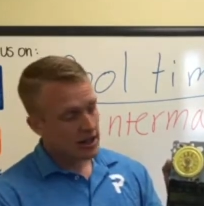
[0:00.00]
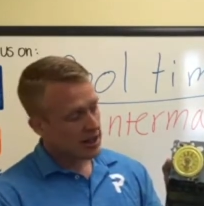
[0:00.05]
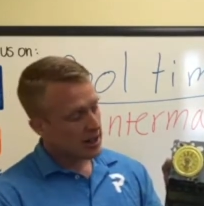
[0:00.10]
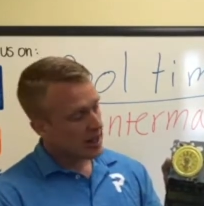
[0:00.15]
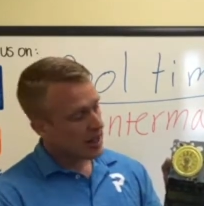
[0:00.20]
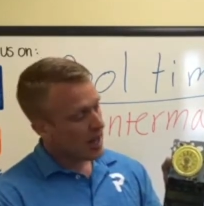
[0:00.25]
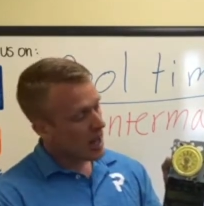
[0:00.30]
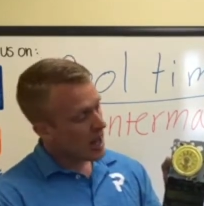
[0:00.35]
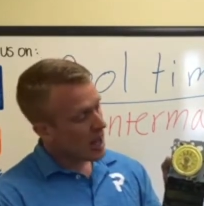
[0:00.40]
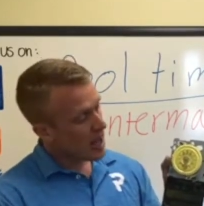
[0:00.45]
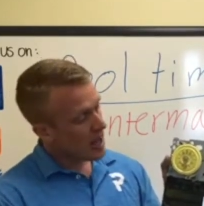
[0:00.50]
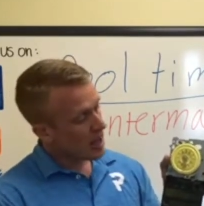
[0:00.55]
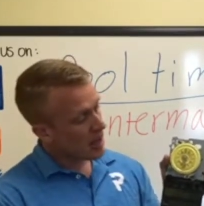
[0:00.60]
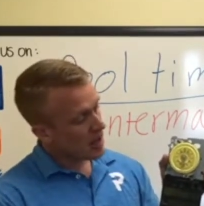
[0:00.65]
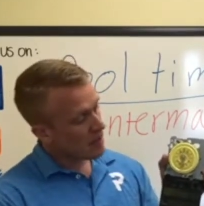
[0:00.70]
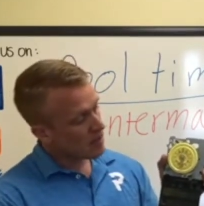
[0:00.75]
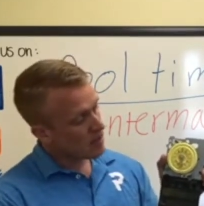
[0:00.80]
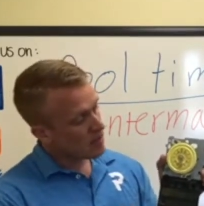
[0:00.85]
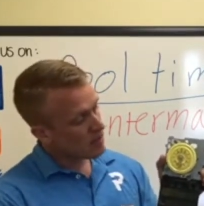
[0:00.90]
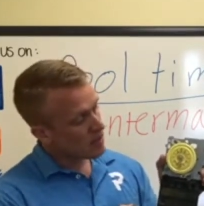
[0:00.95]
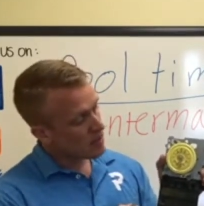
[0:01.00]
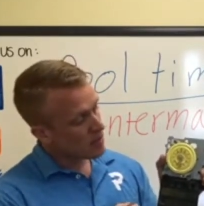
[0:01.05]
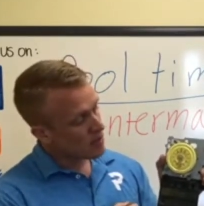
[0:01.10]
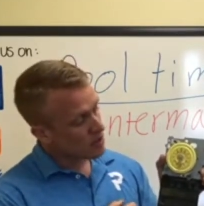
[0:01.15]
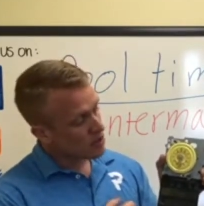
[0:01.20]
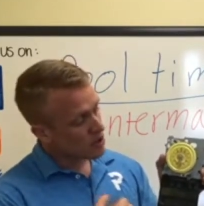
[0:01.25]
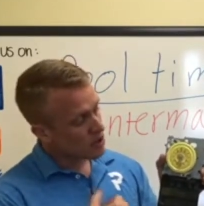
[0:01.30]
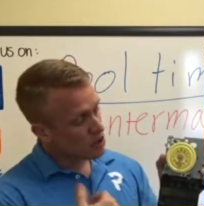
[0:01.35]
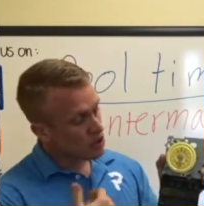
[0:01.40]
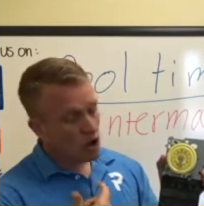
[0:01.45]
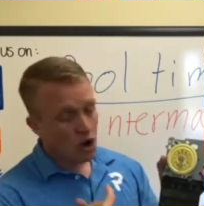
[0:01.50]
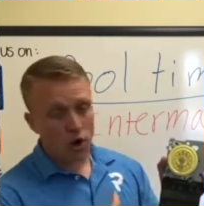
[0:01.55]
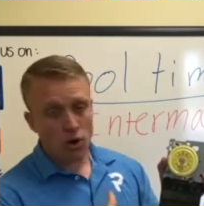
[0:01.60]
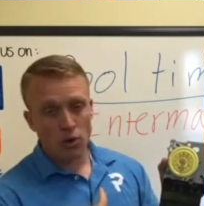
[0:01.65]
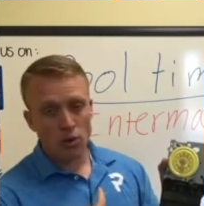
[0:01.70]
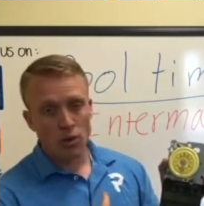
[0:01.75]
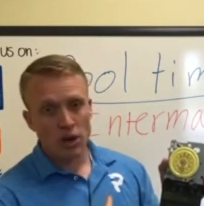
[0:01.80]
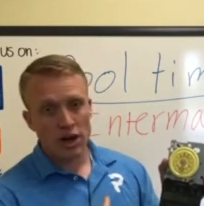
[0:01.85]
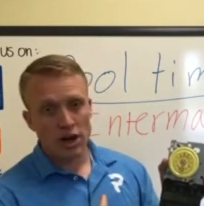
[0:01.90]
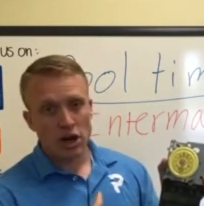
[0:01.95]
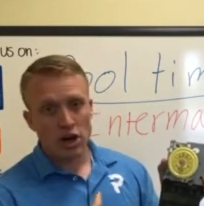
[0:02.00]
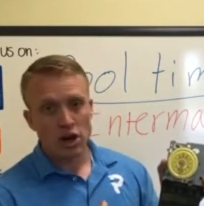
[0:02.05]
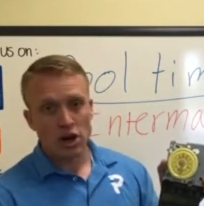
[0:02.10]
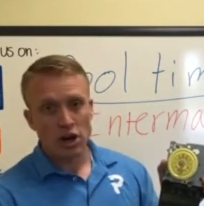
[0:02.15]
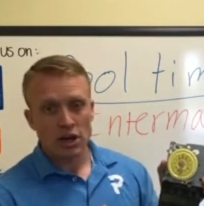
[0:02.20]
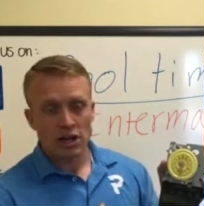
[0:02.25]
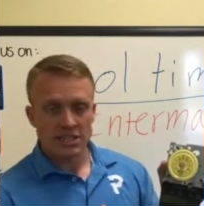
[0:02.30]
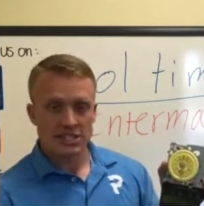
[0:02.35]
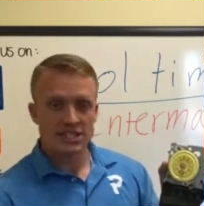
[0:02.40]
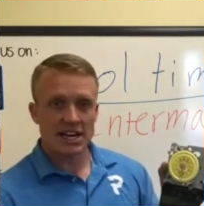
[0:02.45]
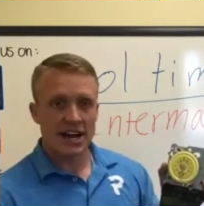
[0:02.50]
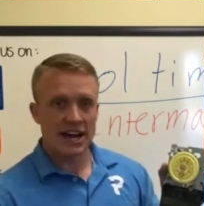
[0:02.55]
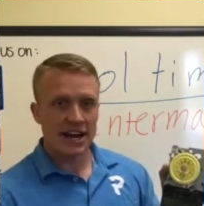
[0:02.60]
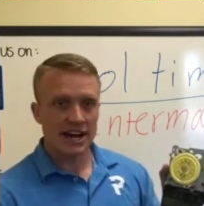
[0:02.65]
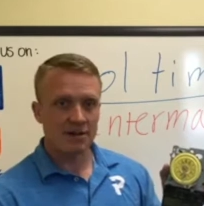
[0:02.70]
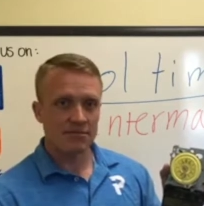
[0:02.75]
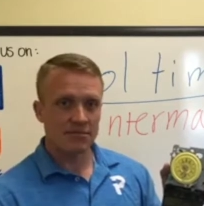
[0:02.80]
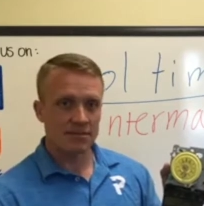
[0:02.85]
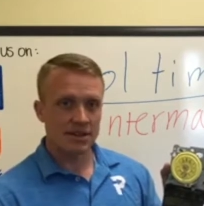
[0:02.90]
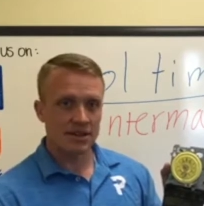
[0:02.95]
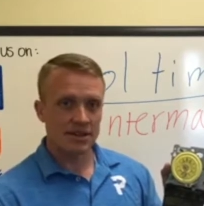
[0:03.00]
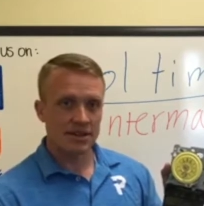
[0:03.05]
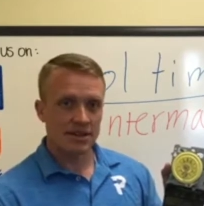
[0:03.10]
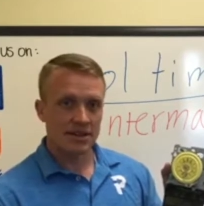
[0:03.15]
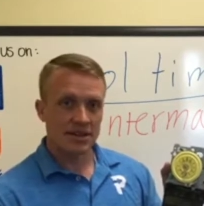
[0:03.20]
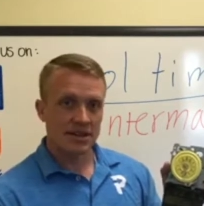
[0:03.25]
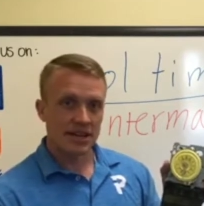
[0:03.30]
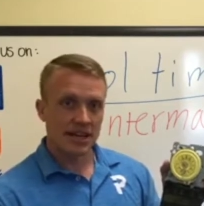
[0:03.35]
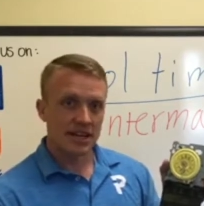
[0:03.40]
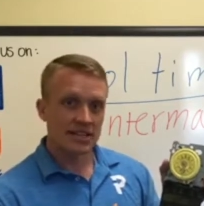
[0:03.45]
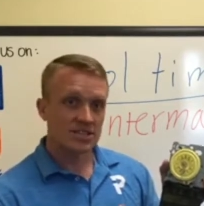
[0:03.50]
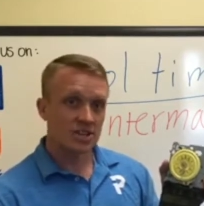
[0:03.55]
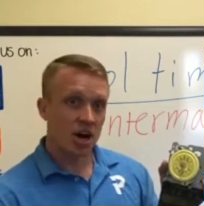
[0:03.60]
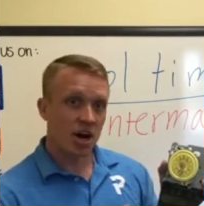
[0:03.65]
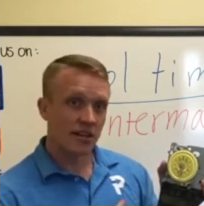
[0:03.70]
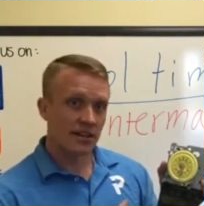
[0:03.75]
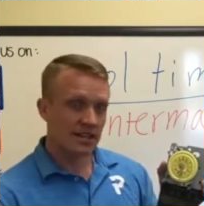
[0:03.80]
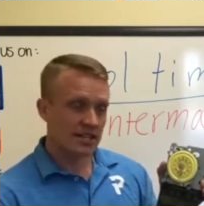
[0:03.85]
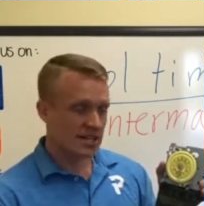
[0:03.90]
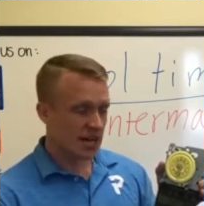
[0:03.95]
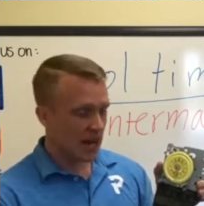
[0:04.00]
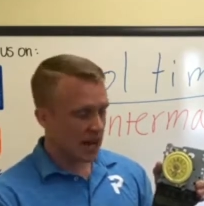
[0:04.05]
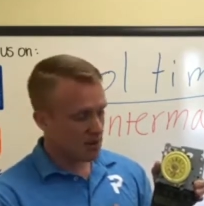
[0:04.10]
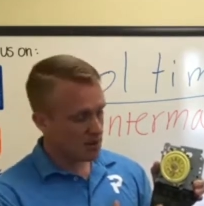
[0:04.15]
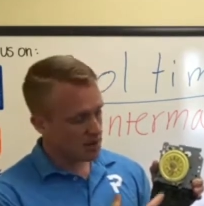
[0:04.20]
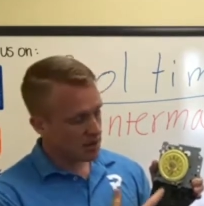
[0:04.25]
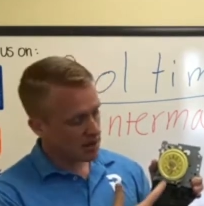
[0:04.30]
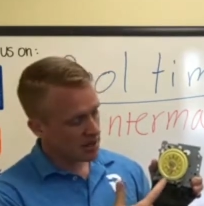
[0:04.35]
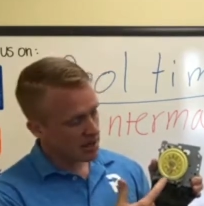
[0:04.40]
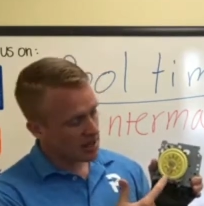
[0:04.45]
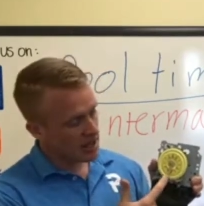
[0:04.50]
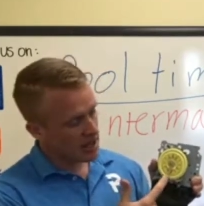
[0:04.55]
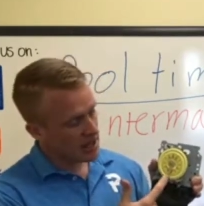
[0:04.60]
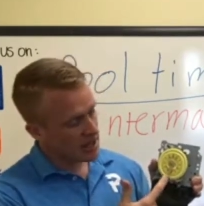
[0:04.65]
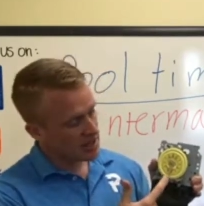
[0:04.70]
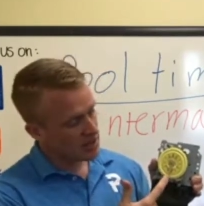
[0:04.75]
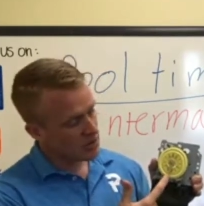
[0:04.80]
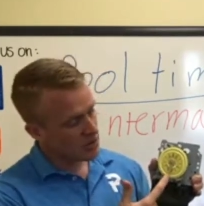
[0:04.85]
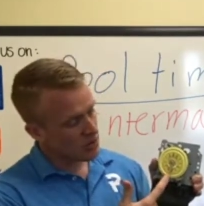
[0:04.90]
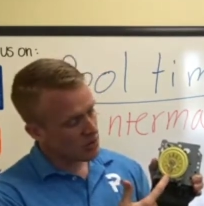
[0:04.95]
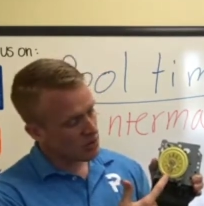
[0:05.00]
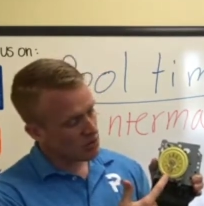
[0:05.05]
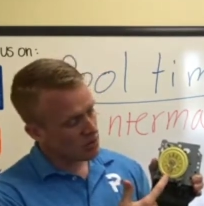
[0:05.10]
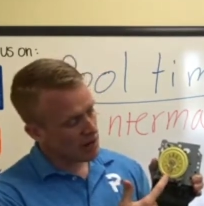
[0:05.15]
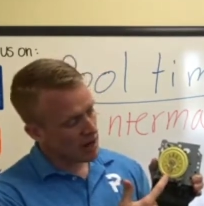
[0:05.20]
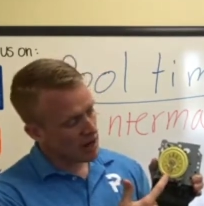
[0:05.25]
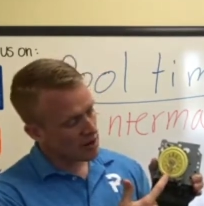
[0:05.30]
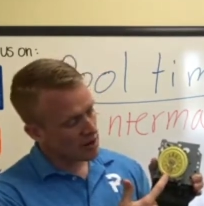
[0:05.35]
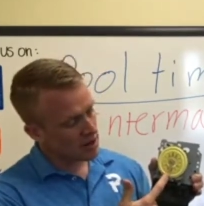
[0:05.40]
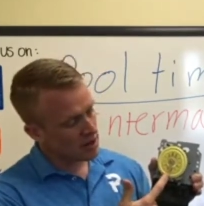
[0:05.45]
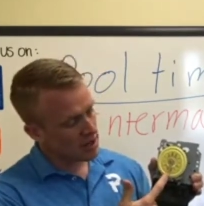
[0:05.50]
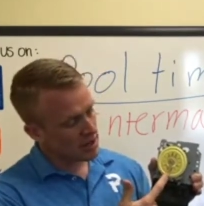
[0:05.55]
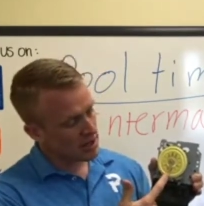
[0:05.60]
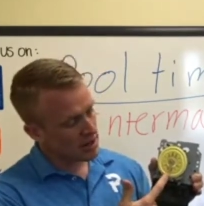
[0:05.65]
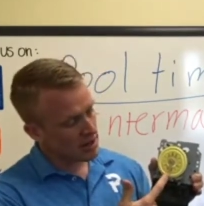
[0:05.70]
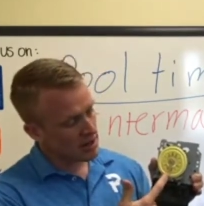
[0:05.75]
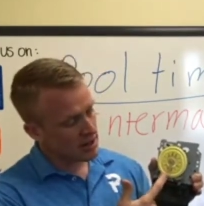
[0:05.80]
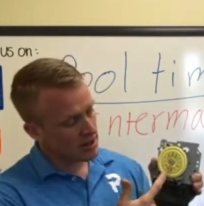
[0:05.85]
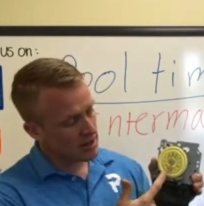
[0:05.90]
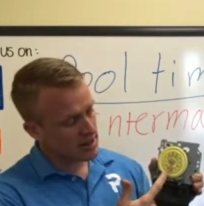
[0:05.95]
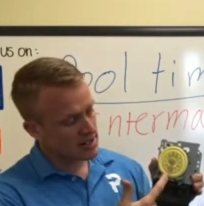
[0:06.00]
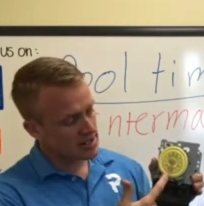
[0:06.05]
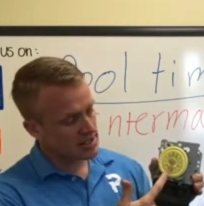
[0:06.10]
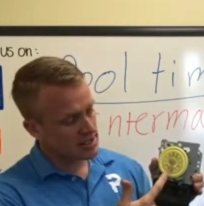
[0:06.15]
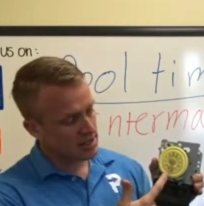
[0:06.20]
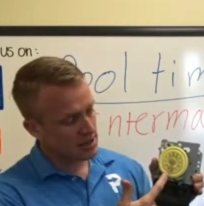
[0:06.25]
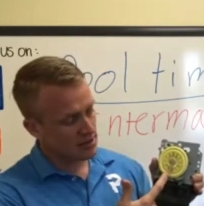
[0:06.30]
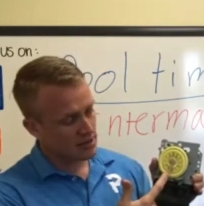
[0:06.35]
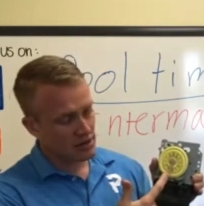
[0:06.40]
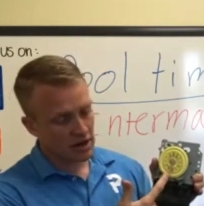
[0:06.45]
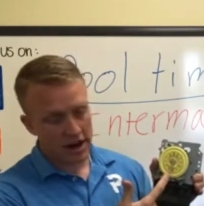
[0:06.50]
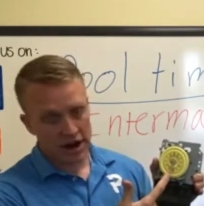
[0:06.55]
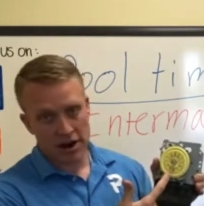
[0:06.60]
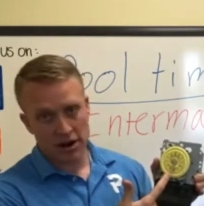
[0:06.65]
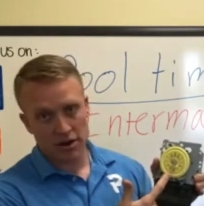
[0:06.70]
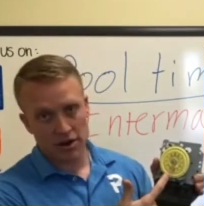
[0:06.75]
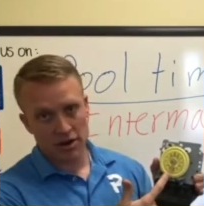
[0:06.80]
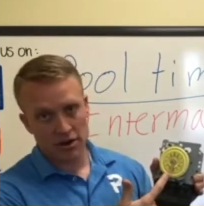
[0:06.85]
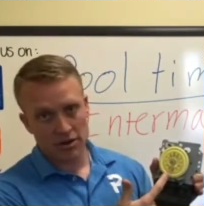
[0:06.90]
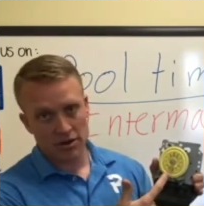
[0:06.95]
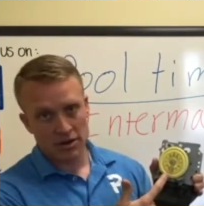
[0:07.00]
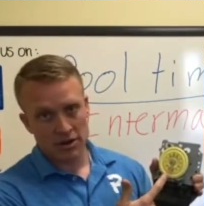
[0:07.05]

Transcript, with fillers: Um, to know what current time is on the timer is right underneath this silver arrow.